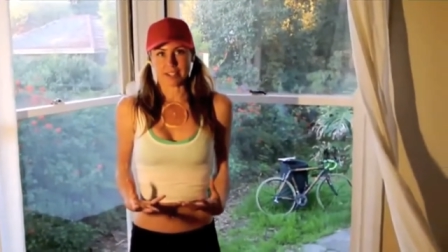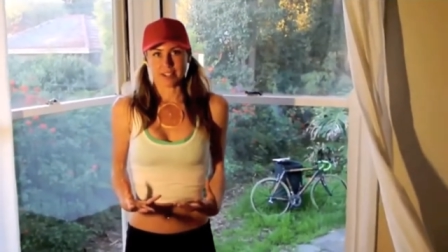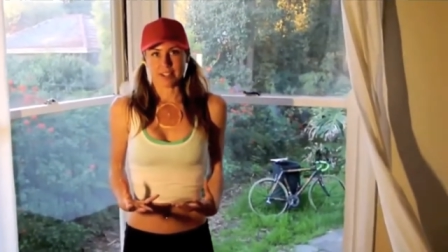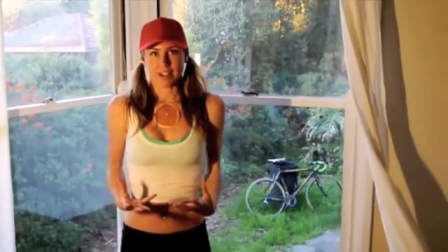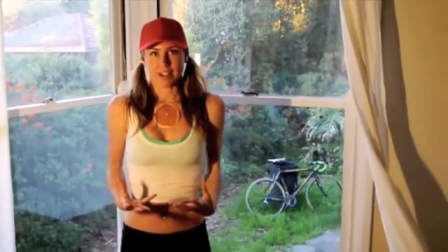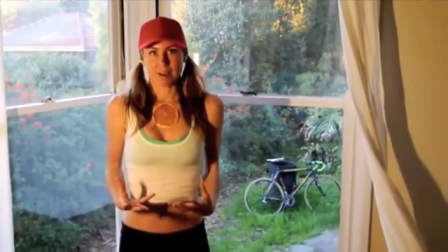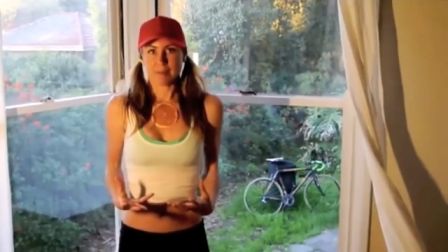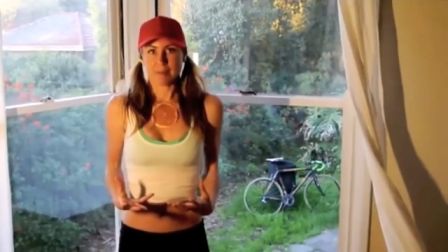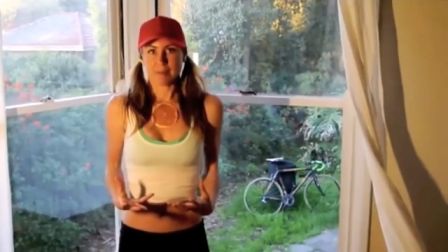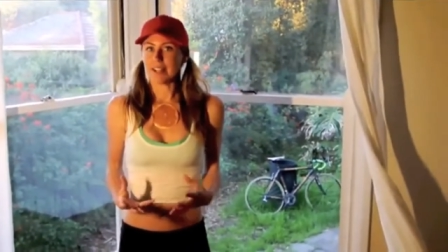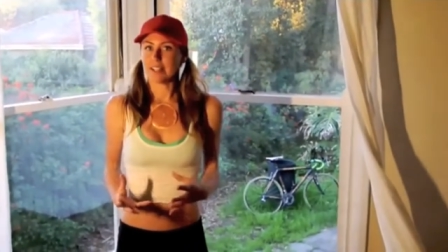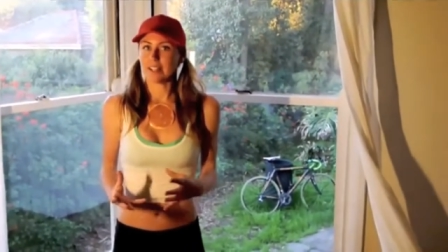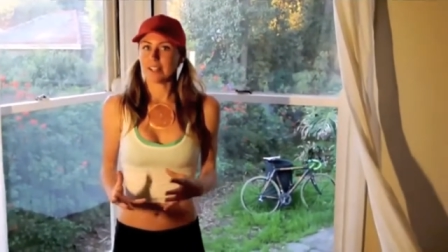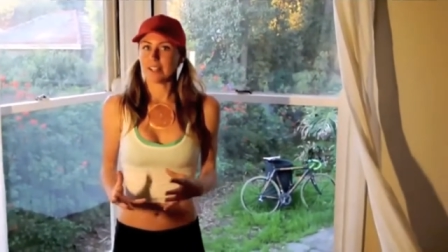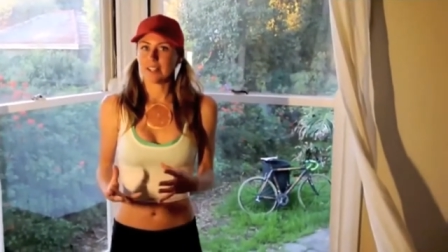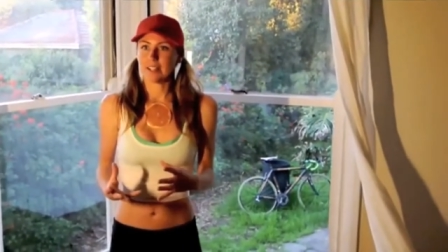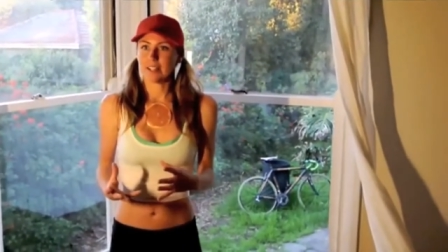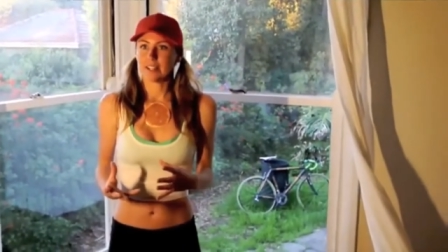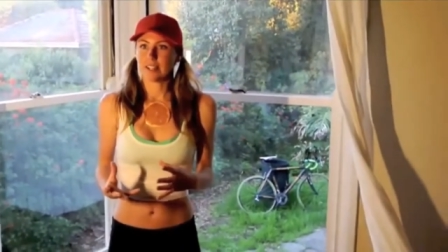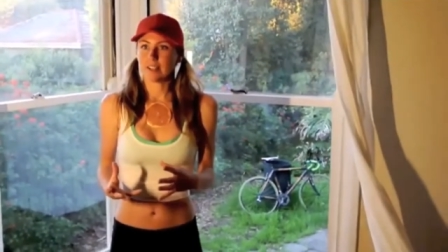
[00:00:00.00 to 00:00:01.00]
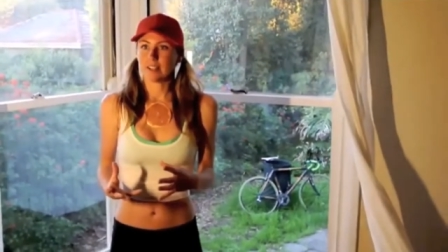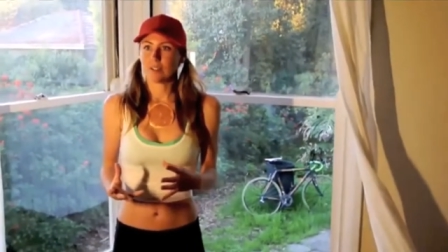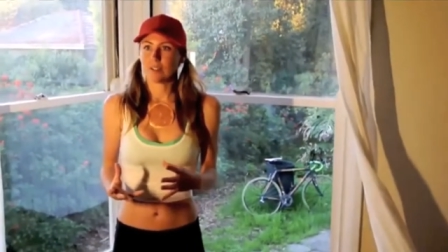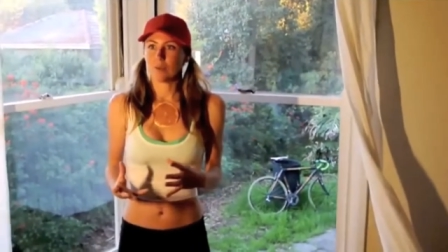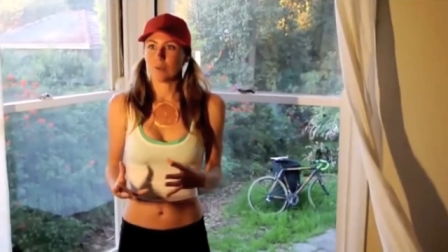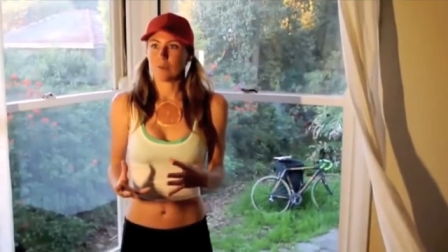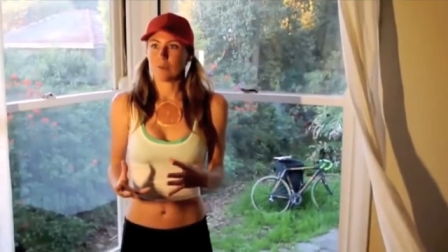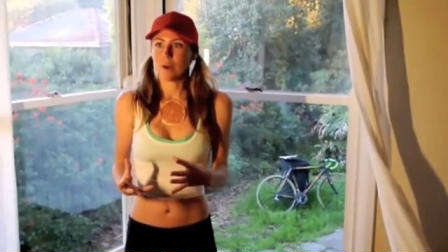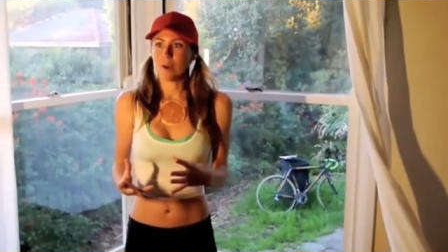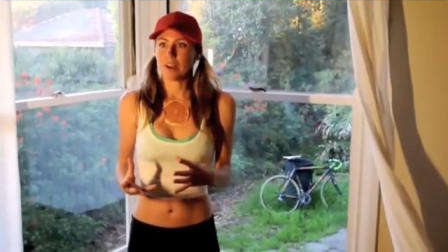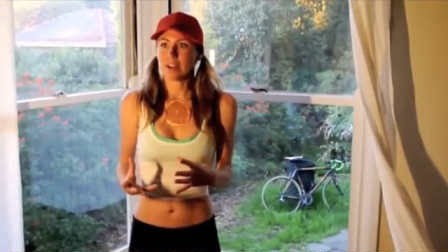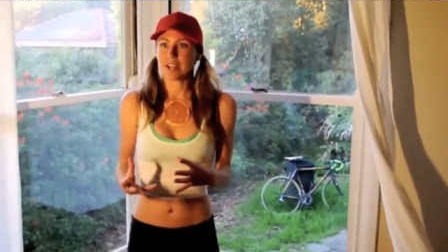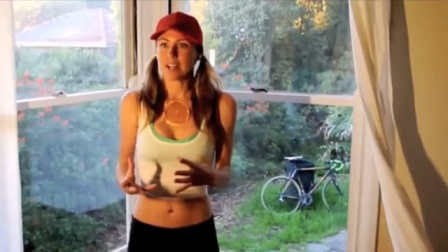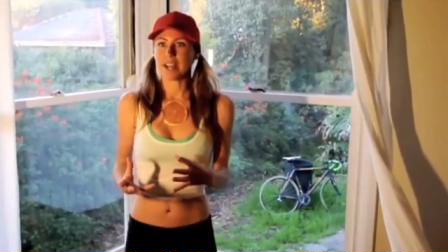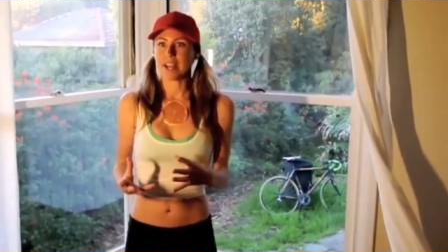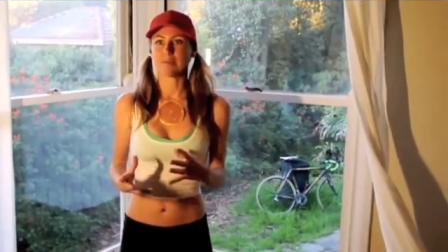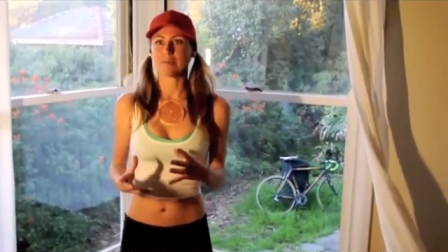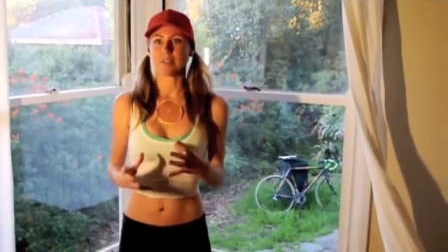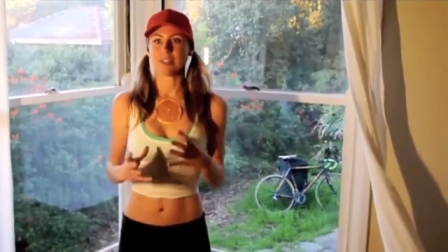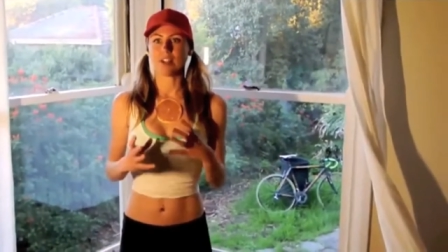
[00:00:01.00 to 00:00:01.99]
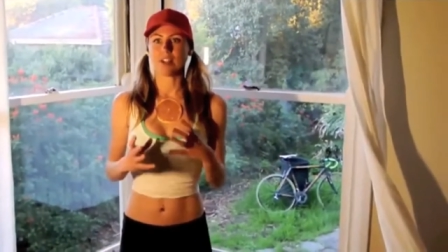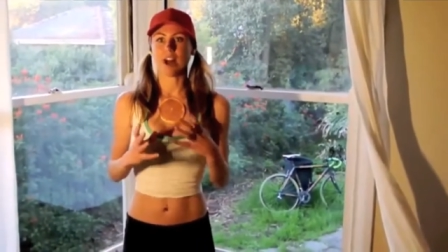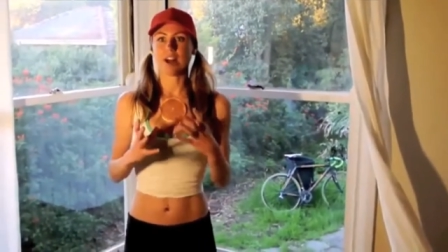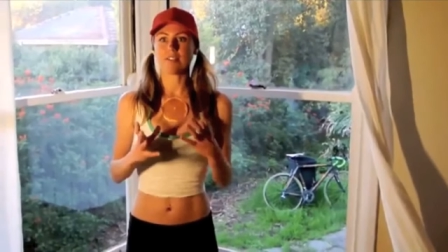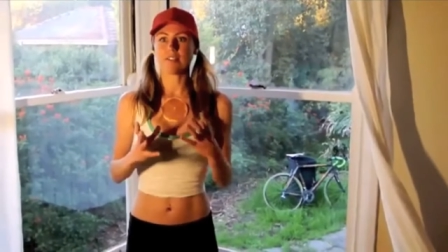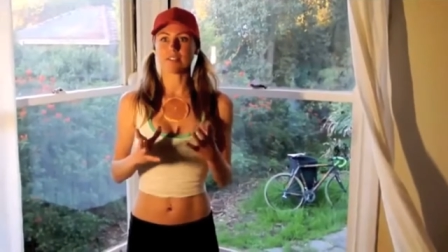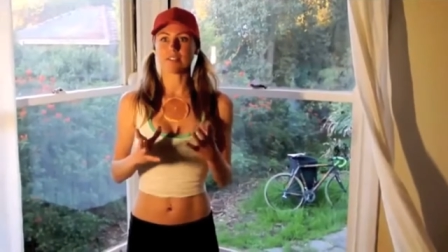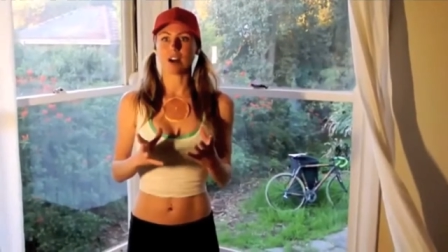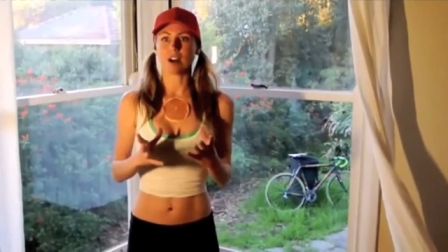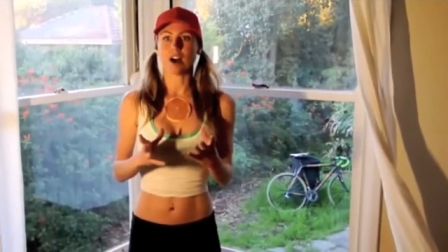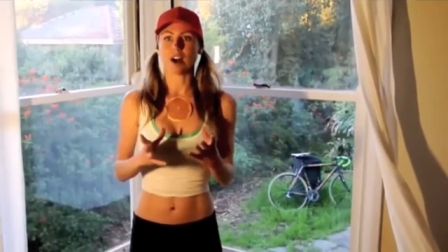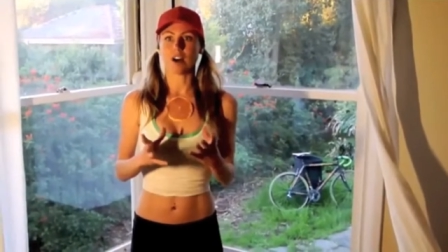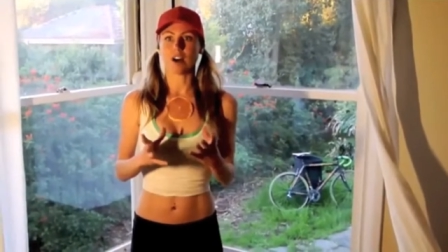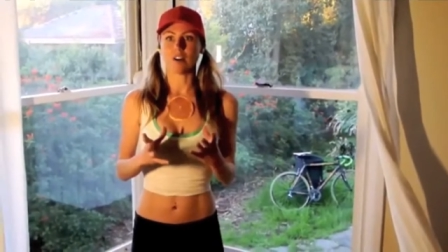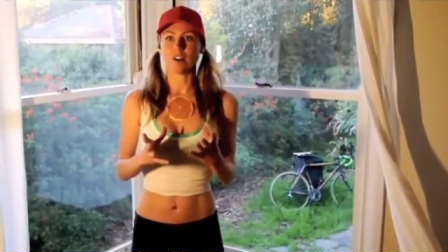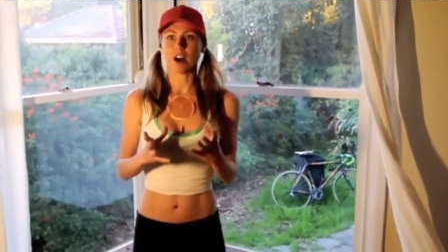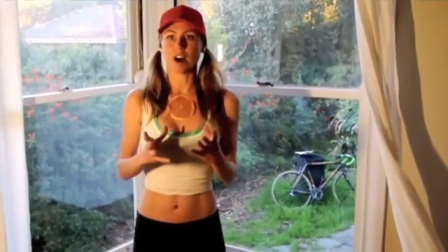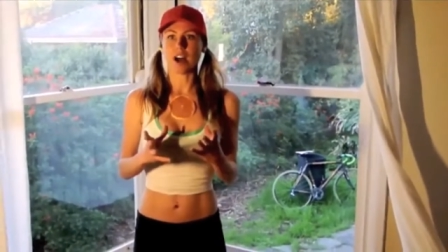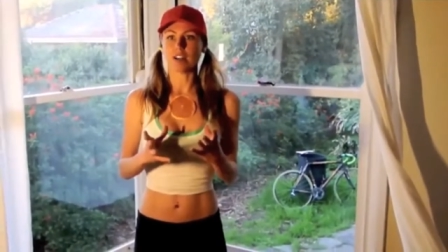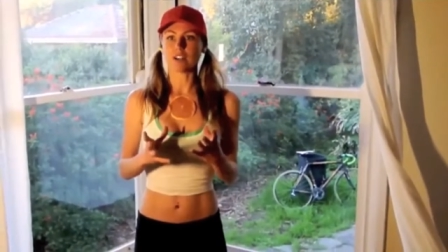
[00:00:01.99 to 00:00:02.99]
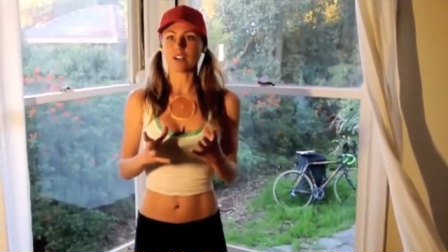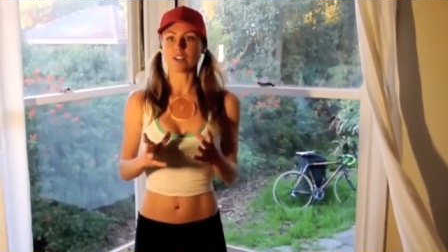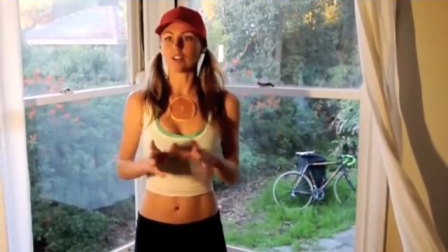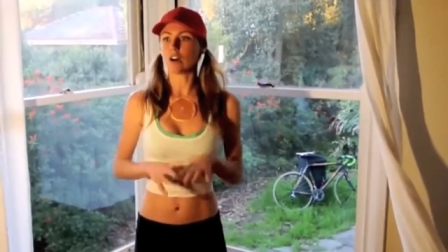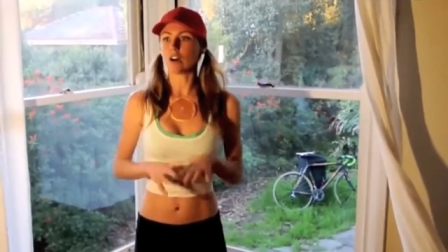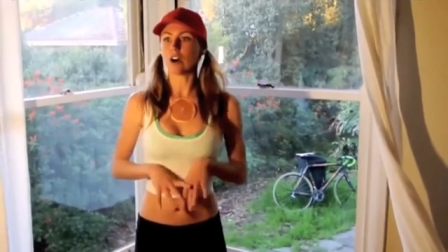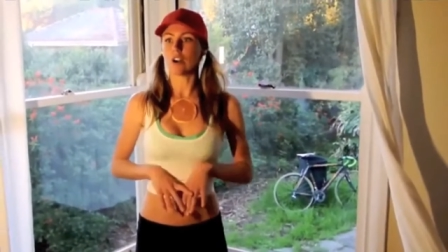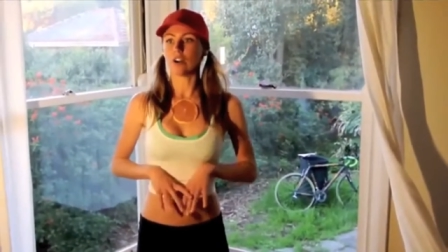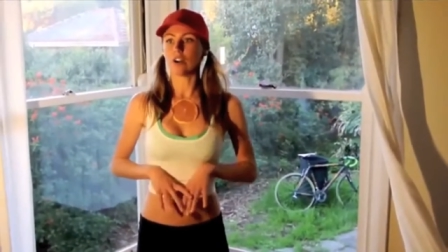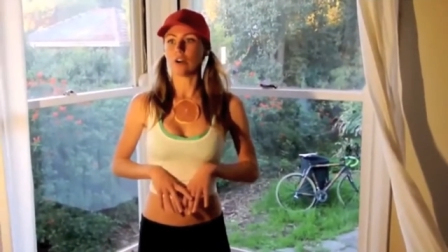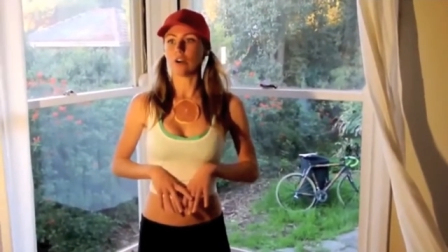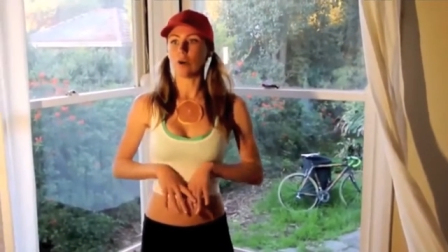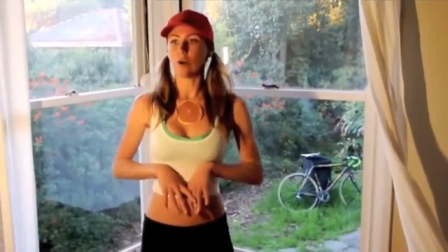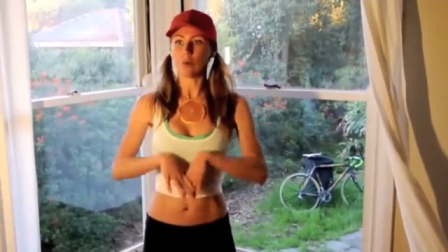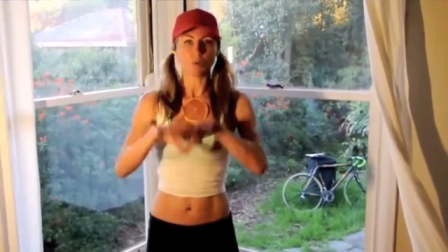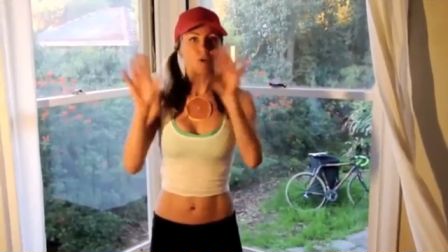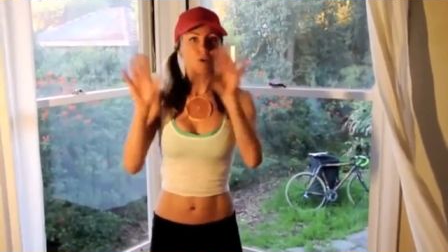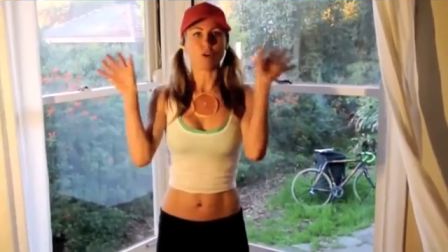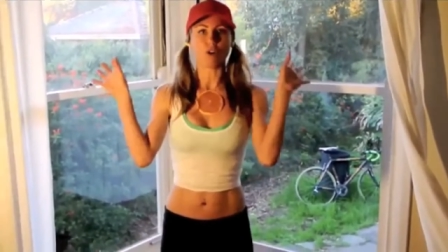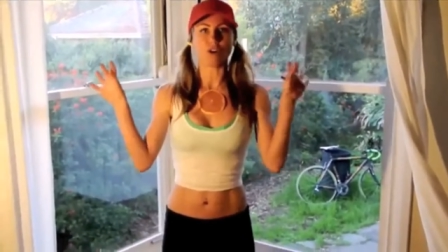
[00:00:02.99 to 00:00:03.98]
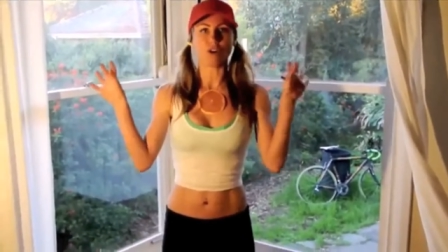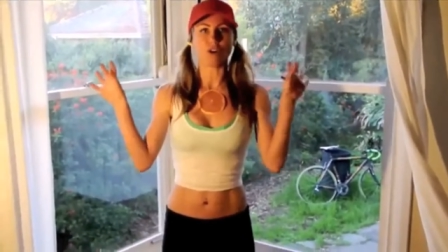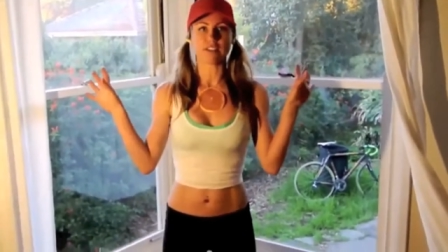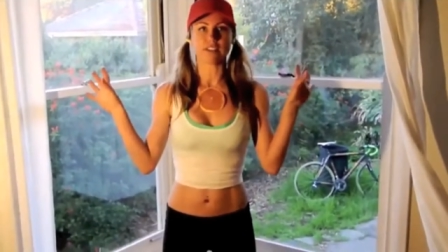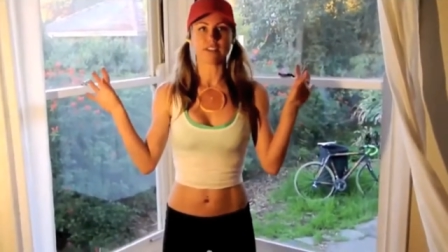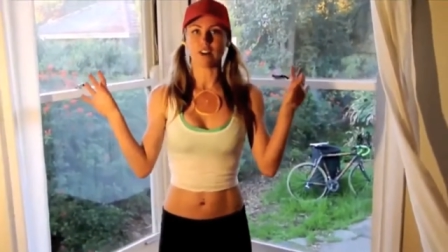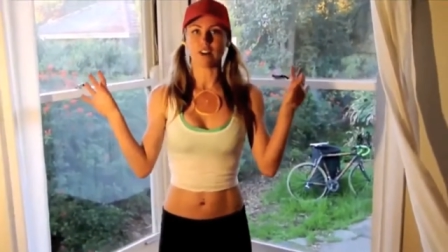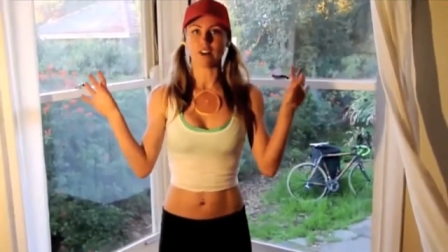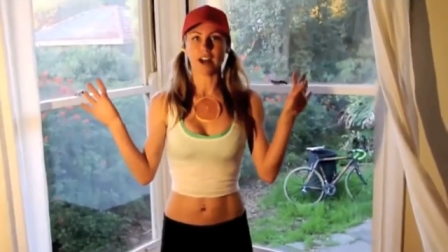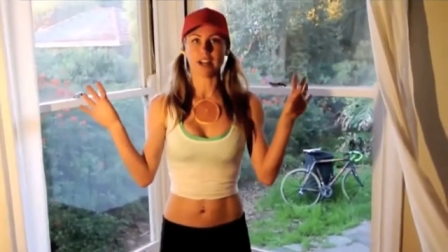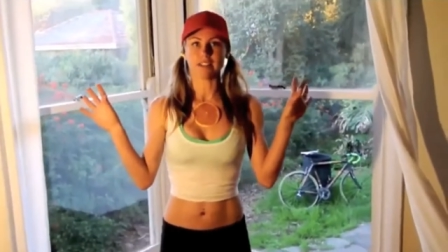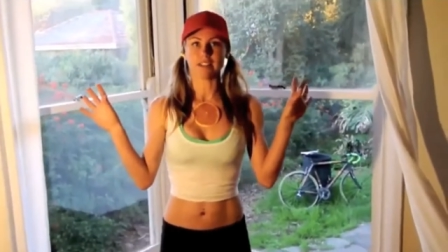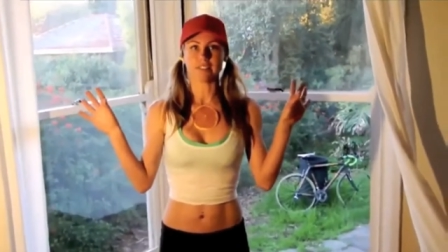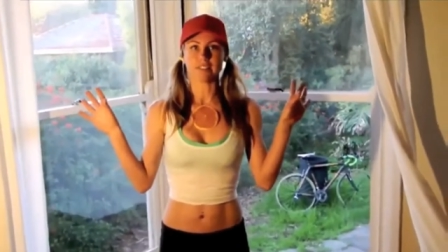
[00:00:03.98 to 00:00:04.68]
I mean, when I came to the lifestyle, I just thought all raw is fine.